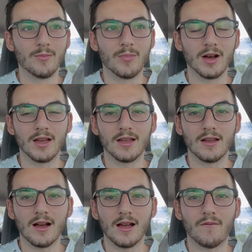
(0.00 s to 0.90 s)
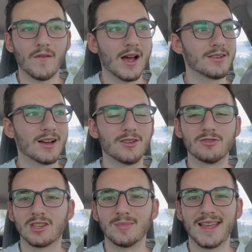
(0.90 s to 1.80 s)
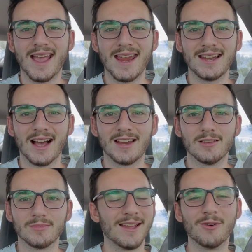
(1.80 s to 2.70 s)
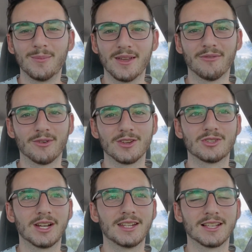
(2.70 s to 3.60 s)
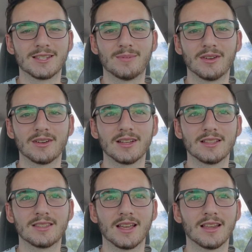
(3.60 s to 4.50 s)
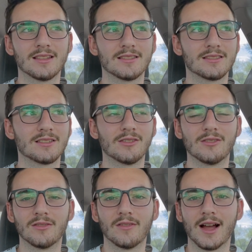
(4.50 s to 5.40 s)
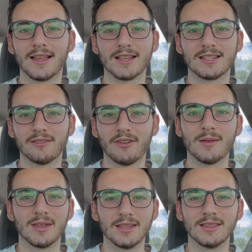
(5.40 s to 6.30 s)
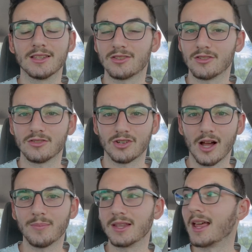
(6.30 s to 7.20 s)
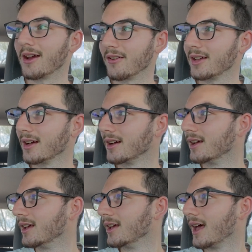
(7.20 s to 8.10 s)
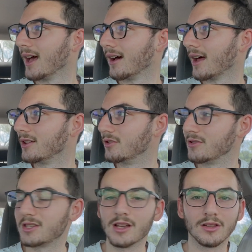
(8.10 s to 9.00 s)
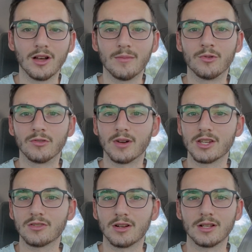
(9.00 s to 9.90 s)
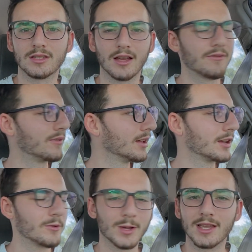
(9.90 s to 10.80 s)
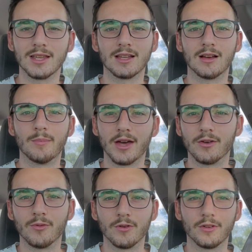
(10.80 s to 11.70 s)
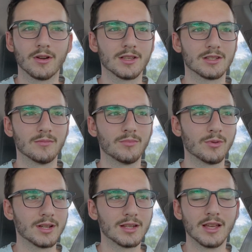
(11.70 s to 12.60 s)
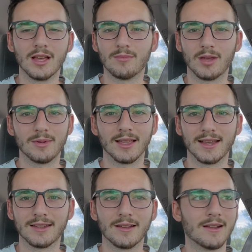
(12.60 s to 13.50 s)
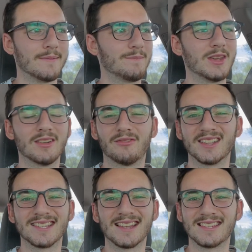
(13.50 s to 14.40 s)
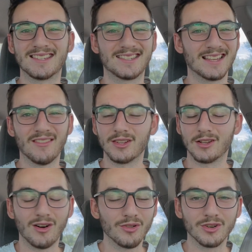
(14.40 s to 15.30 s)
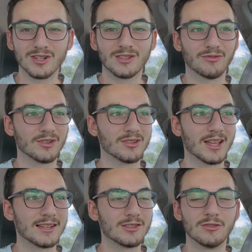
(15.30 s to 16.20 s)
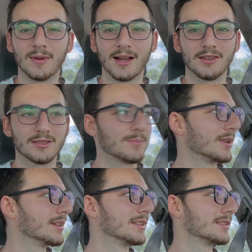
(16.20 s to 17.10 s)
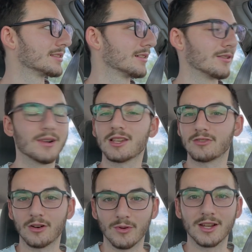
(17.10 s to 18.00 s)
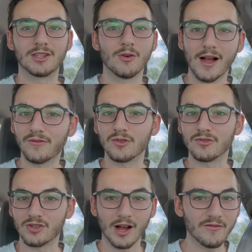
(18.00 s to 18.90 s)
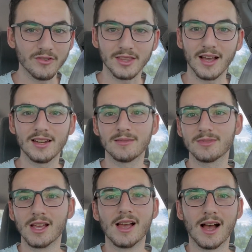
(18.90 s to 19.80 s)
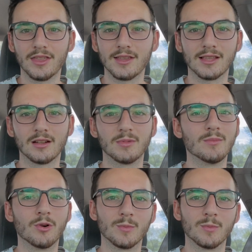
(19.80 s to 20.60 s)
but I found out it was going to be 8 items. It would be a frustrating experience. And so I guess if I'm in this shopping area, I do see a lot more restaurants. I feel like we can get a better order at some point. Maybe like, even if it's like $7 for like 2 miles, but it's a restaurant where I don't have to shop for the items, I think that'll be more